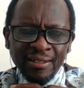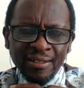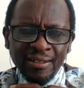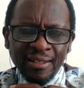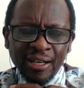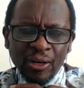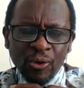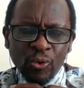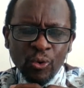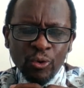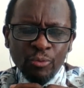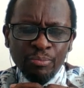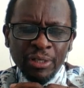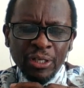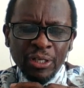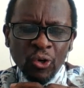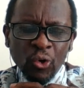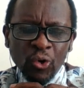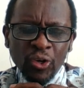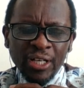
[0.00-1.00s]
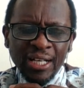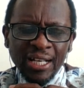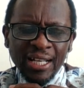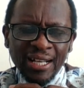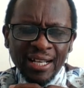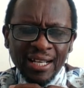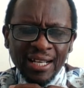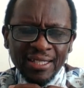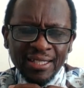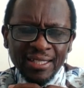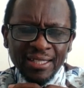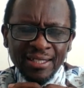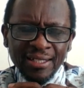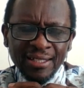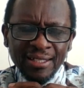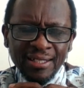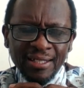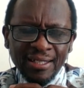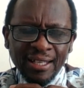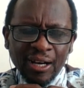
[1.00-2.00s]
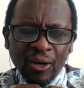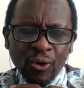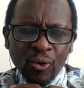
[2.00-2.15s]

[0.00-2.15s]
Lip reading: there could be loneliness, there